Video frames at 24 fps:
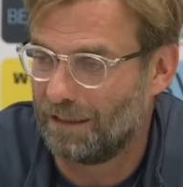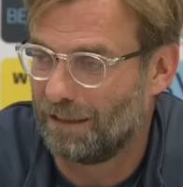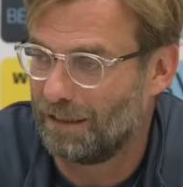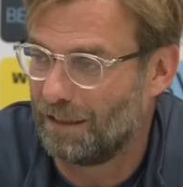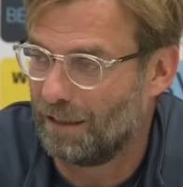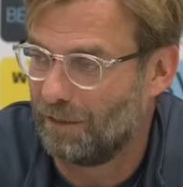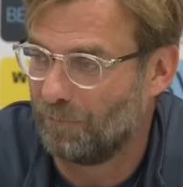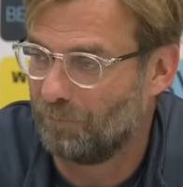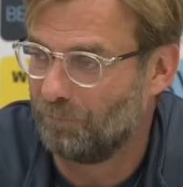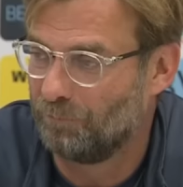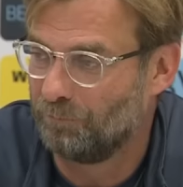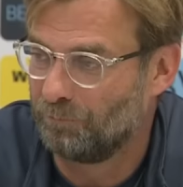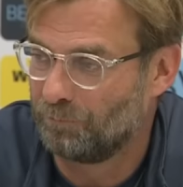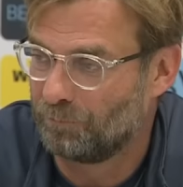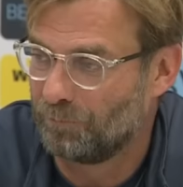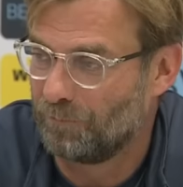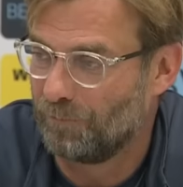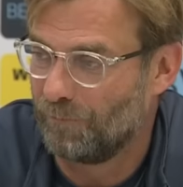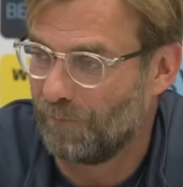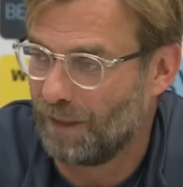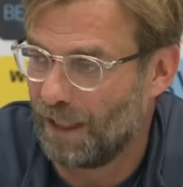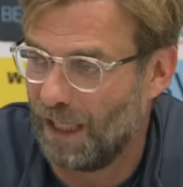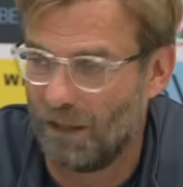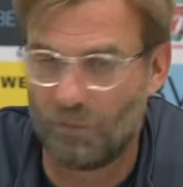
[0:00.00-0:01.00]
And um,
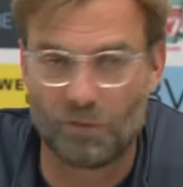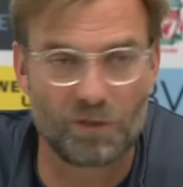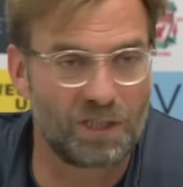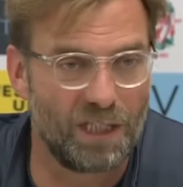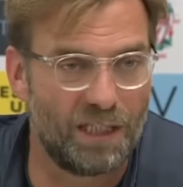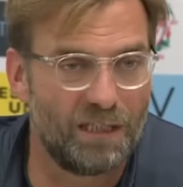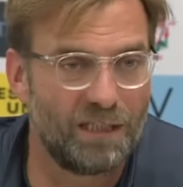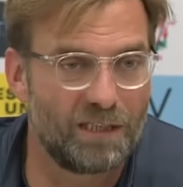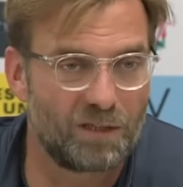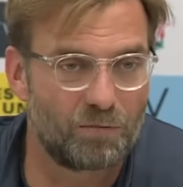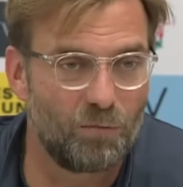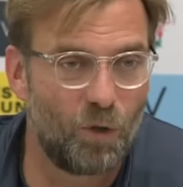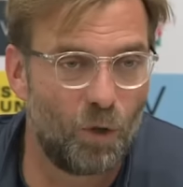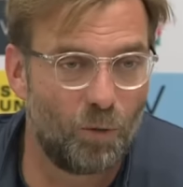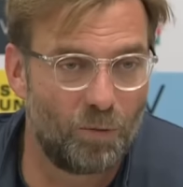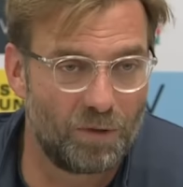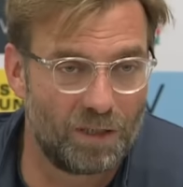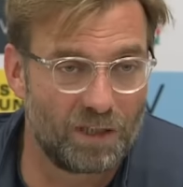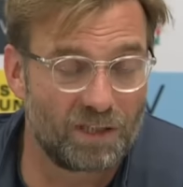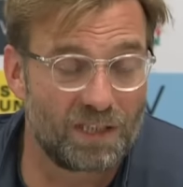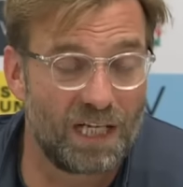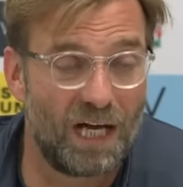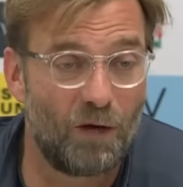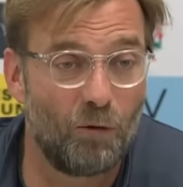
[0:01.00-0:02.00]
I would say in this
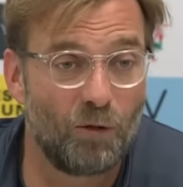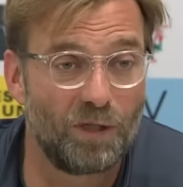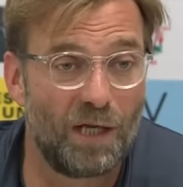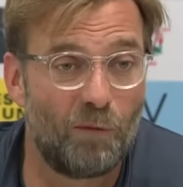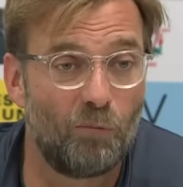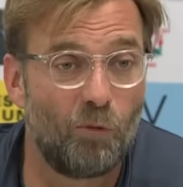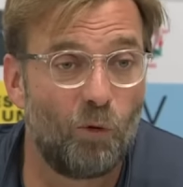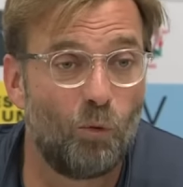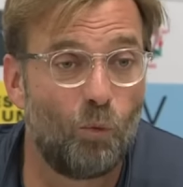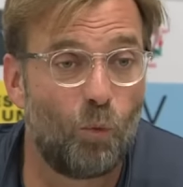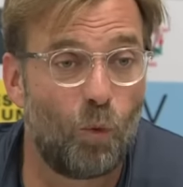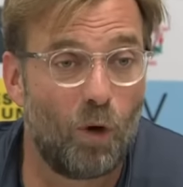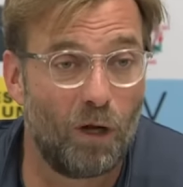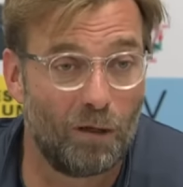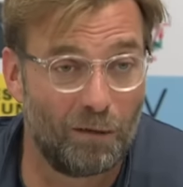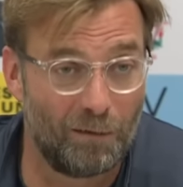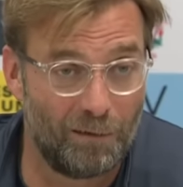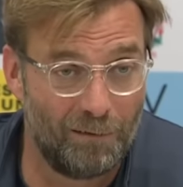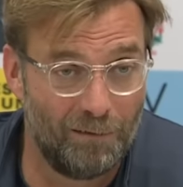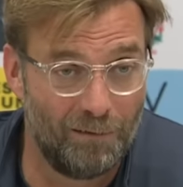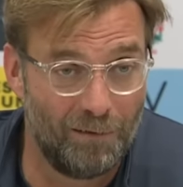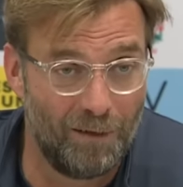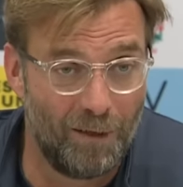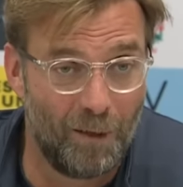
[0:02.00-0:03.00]
moment he's our number
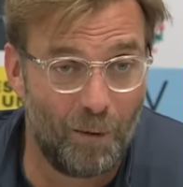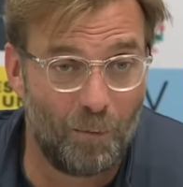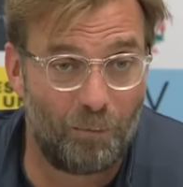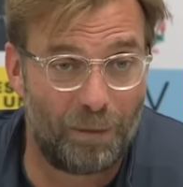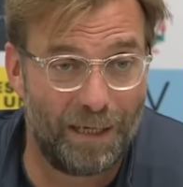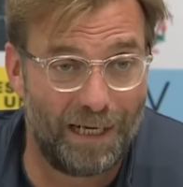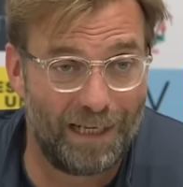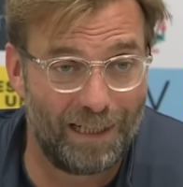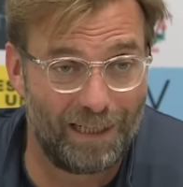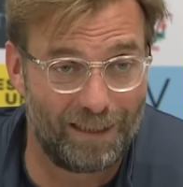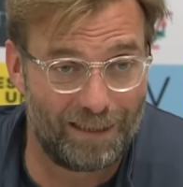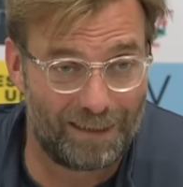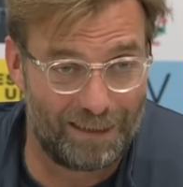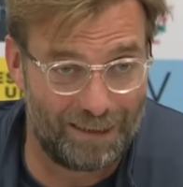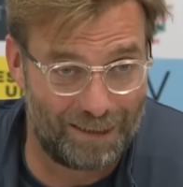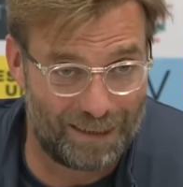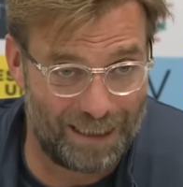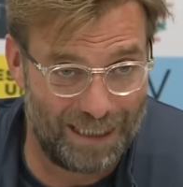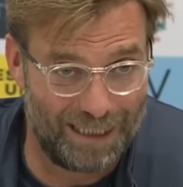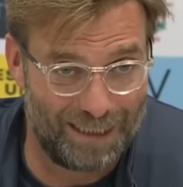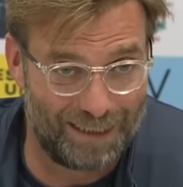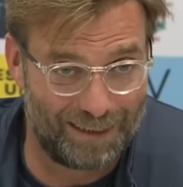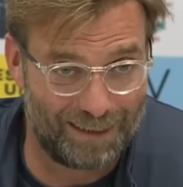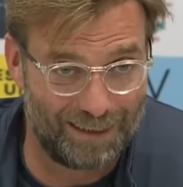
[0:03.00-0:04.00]
one
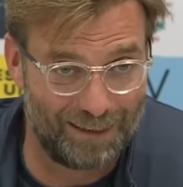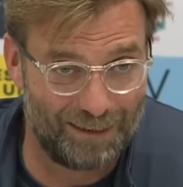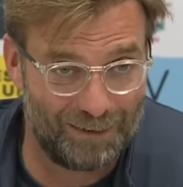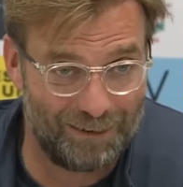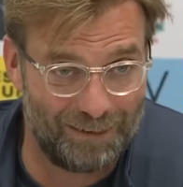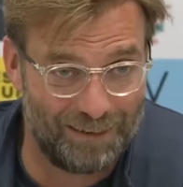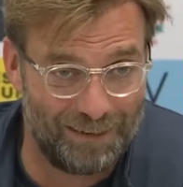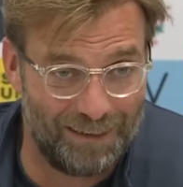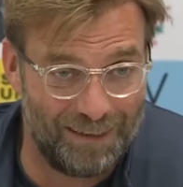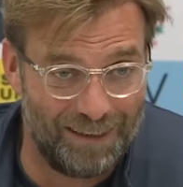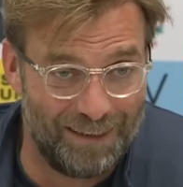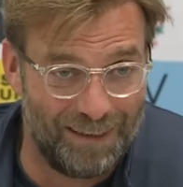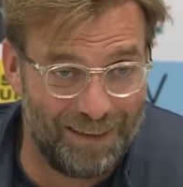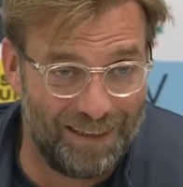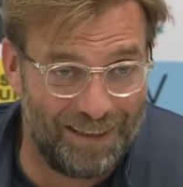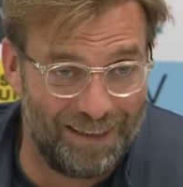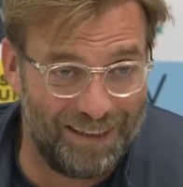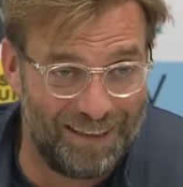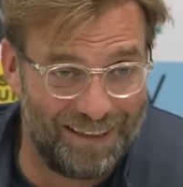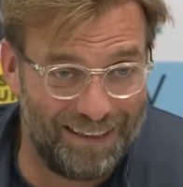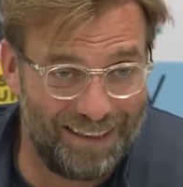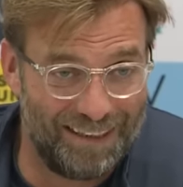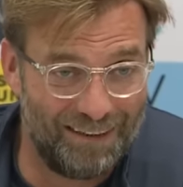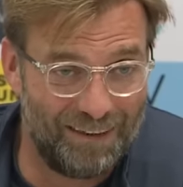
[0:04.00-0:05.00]
penalty taker.
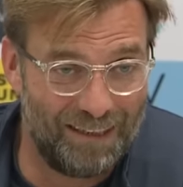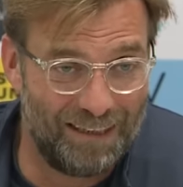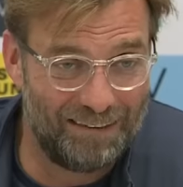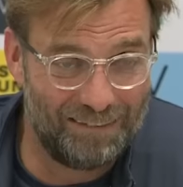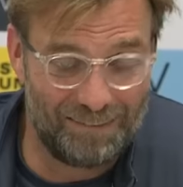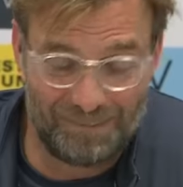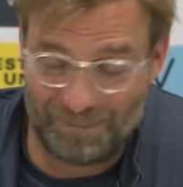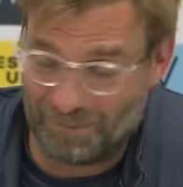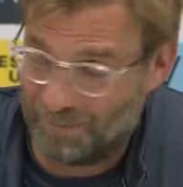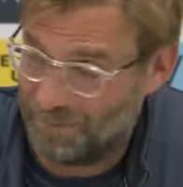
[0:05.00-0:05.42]
He,